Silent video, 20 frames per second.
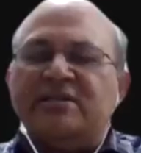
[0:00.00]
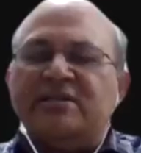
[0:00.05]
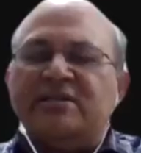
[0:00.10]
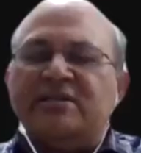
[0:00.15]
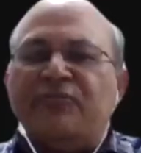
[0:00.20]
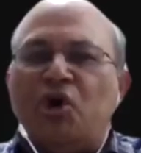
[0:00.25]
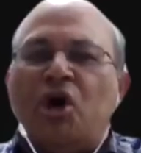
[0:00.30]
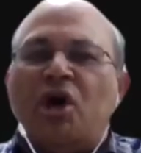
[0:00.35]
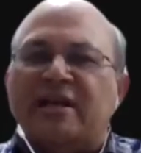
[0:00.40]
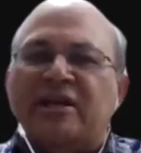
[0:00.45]
got
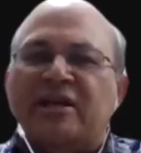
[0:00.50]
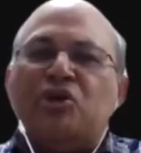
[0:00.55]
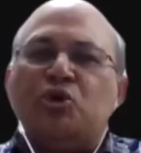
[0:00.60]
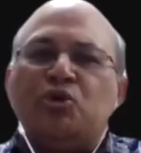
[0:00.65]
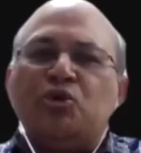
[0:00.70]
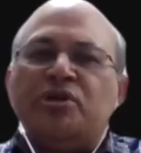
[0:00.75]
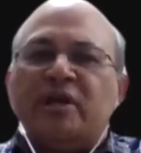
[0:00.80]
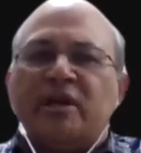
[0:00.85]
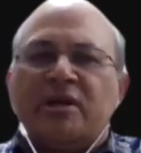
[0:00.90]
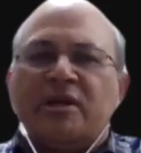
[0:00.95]
into
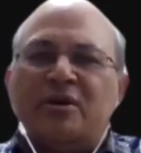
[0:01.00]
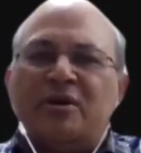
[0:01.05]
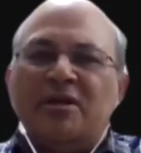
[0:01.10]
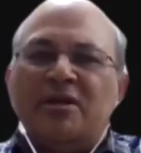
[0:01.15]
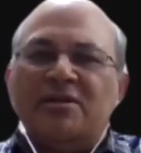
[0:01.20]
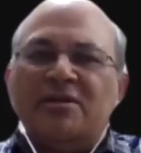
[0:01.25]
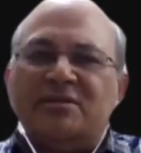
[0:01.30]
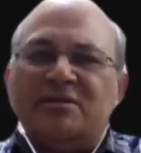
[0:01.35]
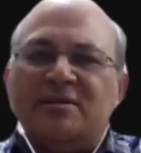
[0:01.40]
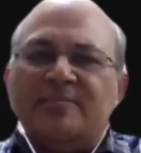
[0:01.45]

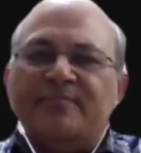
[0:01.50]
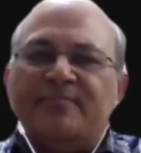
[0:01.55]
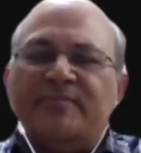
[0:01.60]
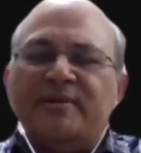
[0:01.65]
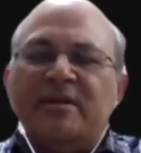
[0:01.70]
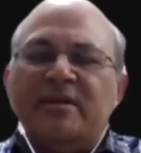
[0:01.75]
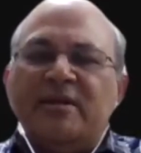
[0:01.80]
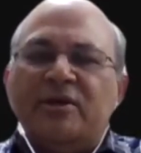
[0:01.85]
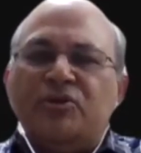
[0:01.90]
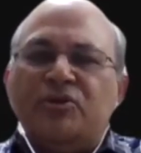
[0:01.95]
technology.
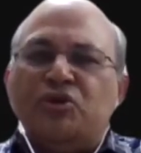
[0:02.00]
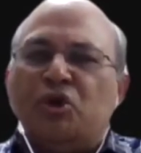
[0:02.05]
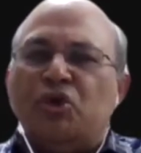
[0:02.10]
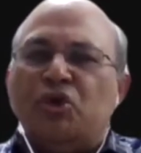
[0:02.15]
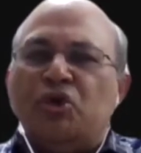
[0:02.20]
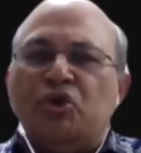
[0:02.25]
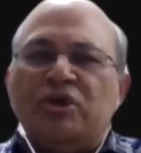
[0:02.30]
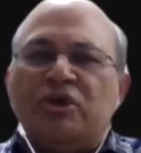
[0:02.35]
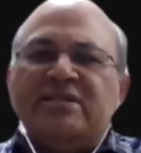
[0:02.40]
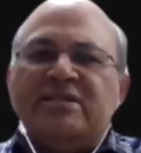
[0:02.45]
So you
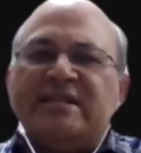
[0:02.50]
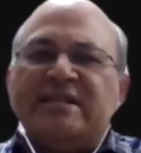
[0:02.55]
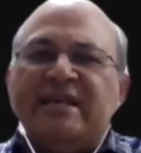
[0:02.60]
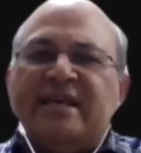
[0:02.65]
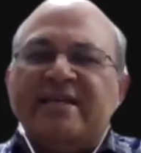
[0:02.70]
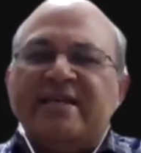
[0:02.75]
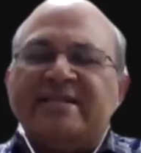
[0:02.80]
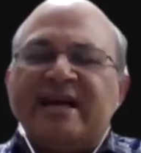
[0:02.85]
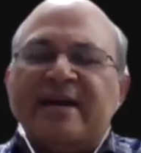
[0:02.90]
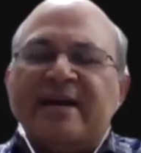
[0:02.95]
can see
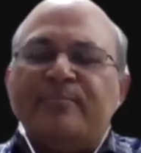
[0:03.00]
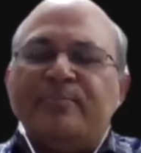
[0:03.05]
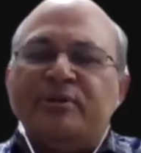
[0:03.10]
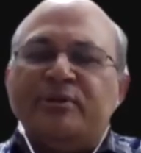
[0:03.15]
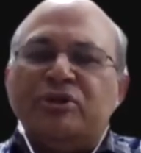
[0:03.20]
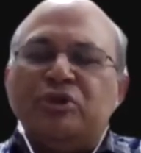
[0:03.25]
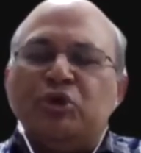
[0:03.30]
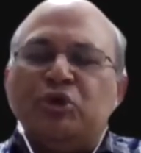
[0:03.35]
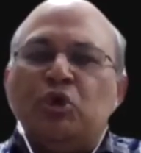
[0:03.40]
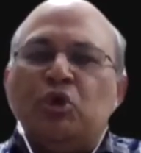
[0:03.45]
examples.
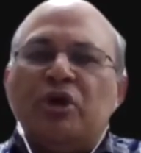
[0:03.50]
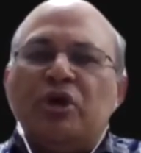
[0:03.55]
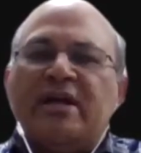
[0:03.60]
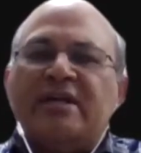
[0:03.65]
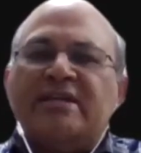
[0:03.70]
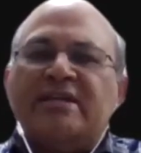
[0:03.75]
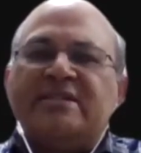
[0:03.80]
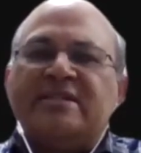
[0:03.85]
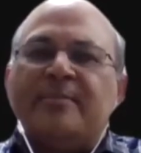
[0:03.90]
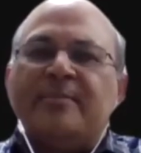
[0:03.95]
You look at
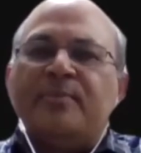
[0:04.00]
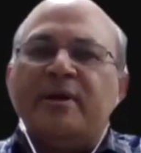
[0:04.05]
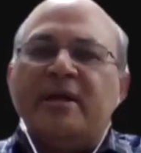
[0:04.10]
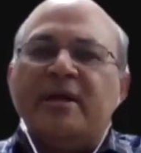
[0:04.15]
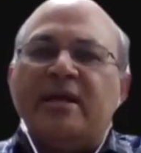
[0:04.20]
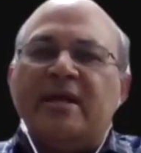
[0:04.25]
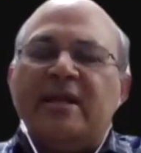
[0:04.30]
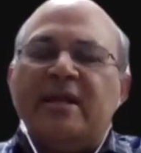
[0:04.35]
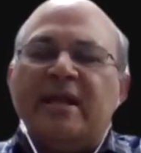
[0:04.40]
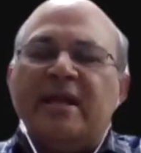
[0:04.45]
somebody
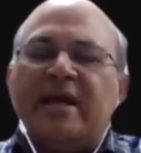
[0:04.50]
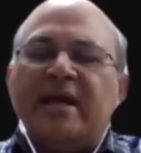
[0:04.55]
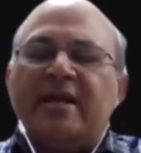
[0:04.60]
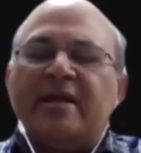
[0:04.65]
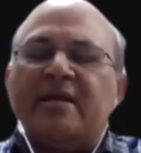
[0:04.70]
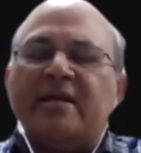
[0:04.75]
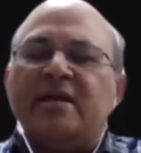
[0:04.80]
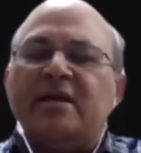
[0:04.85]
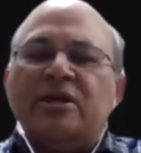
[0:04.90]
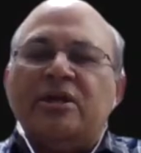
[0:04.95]
like,
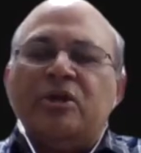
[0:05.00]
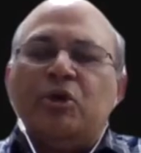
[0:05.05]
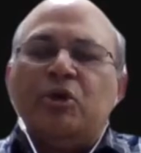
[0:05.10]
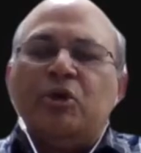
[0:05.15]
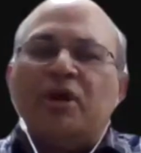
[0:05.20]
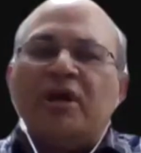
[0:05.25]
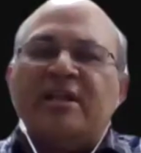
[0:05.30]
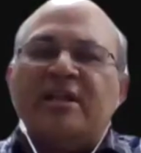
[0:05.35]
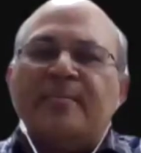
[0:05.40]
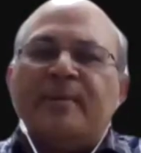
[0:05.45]
you look at the
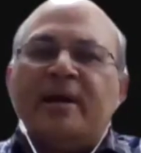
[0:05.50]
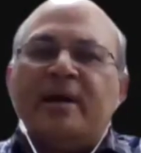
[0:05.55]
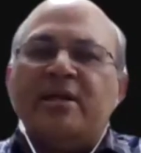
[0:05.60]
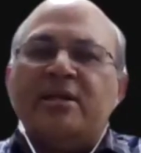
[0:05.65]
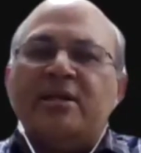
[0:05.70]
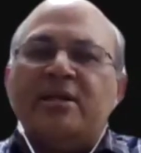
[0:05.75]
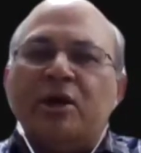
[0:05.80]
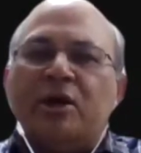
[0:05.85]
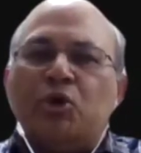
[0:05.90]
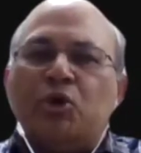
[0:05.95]

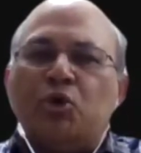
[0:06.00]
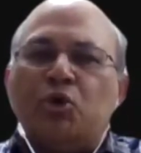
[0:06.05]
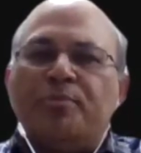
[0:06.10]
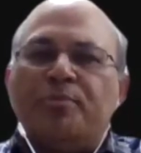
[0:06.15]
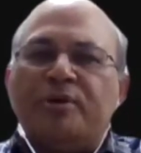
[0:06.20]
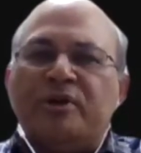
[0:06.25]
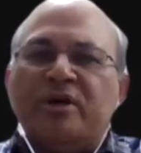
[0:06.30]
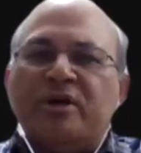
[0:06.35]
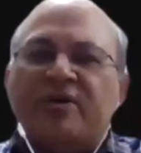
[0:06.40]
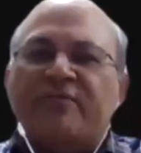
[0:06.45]
Mahindra group,
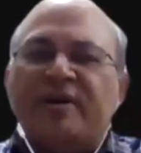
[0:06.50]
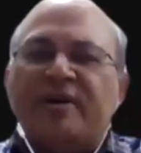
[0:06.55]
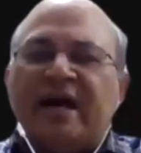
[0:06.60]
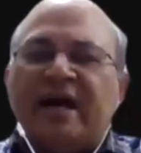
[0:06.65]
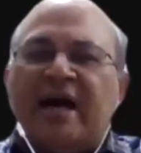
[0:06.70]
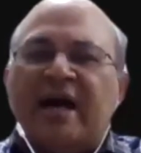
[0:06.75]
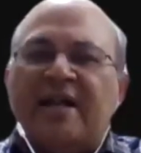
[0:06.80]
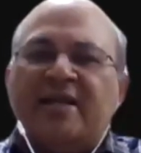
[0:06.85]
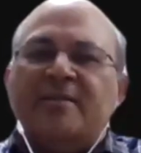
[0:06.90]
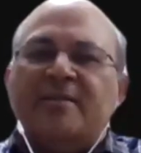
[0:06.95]
when
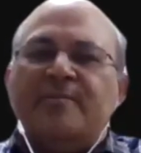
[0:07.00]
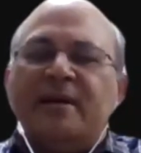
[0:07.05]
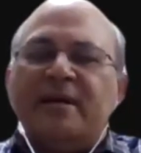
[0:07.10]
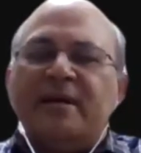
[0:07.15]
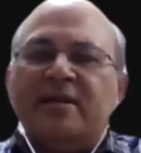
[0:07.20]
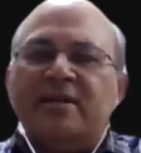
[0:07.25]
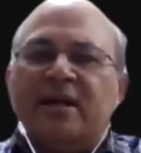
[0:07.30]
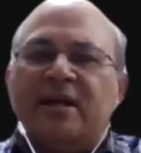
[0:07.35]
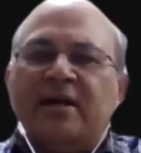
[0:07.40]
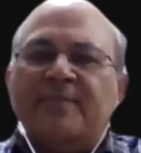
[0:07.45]
Anand
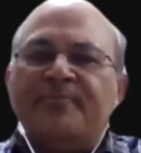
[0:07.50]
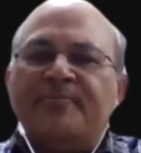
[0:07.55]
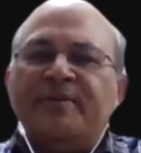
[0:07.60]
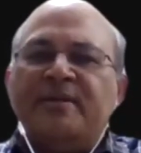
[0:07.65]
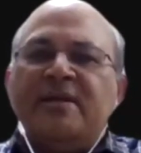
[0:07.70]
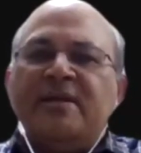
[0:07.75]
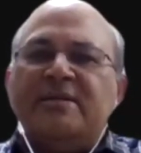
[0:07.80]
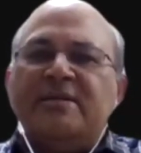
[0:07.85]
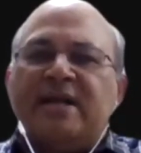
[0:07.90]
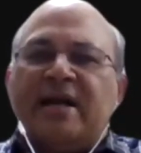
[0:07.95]
Mahindra
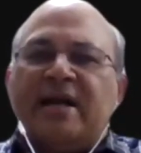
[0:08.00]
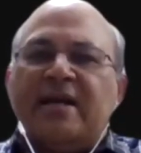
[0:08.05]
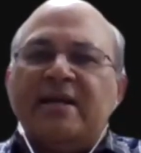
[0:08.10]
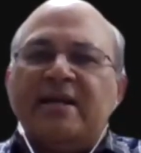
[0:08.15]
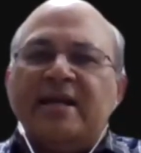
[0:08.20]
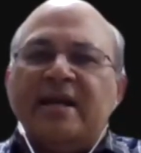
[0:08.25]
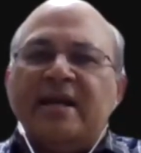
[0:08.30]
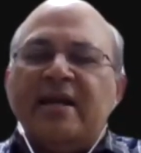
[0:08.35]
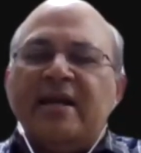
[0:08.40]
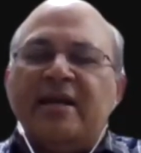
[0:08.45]
started
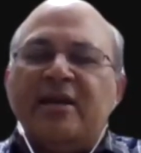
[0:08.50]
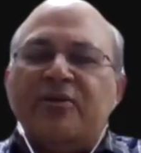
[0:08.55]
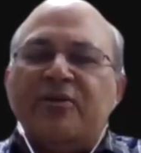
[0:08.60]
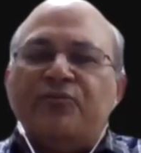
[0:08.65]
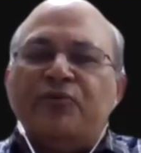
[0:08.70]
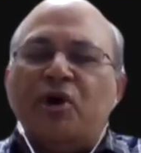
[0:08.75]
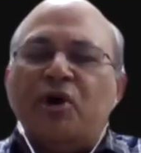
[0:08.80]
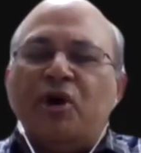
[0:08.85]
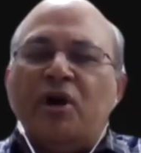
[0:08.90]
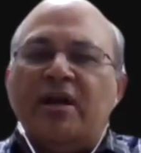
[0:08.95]
getting
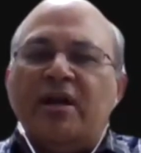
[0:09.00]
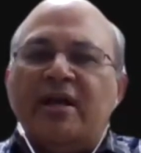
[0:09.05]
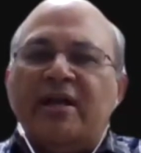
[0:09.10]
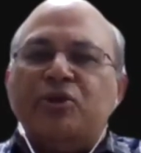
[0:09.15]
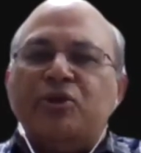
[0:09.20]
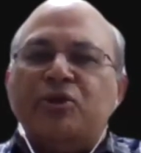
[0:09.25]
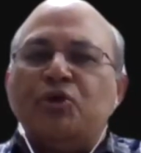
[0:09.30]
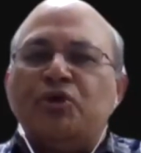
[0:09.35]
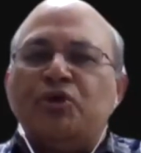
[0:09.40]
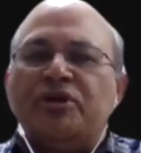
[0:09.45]
involved and,
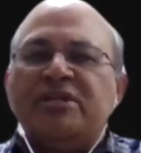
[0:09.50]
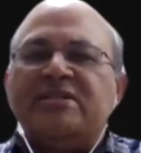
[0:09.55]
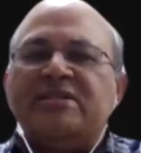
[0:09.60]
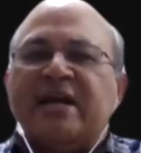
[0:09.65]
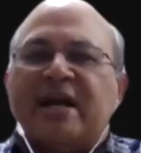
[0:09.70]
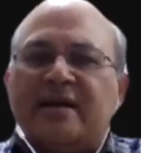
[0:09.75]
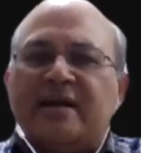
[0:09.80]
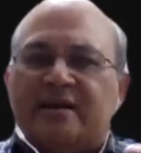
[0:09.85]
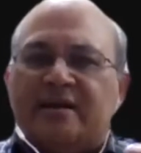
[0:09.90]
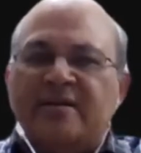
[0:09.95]
he started
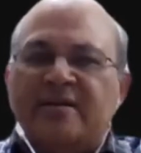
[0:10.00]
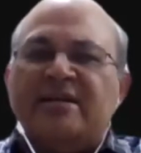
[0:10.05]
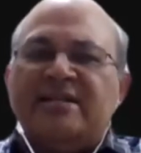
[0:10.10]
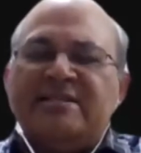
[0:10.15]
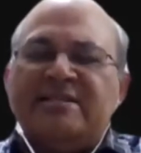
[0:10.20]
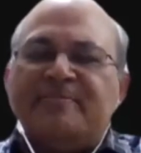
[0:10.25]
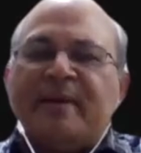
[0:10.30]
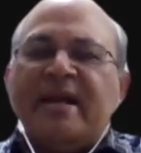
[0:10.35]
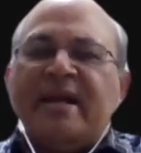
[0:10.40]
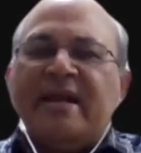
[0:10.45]

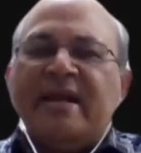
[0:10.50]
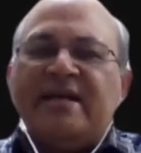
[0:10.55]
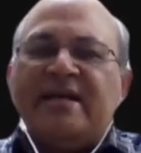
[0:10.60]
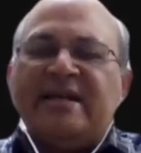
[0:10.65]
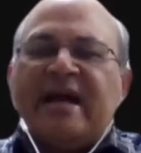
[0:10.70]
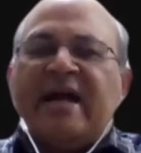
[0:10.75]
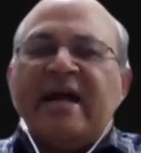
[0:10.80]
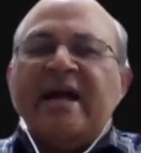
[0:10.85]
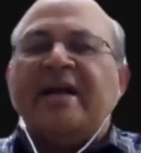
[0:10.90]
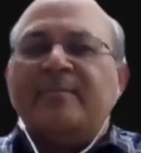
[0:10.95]
spending
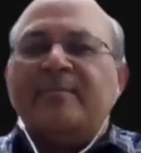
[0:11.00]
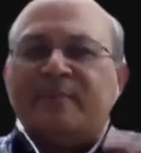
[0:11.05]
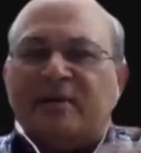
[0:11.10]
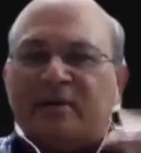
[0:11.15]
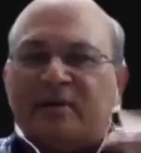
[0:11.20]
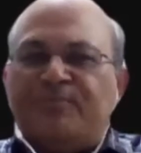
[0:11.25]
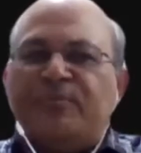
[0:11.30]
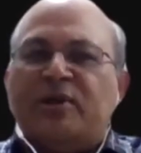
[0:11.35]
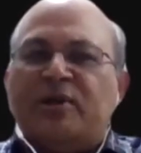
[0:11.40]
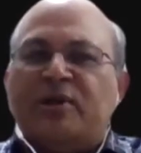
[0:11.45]
time and,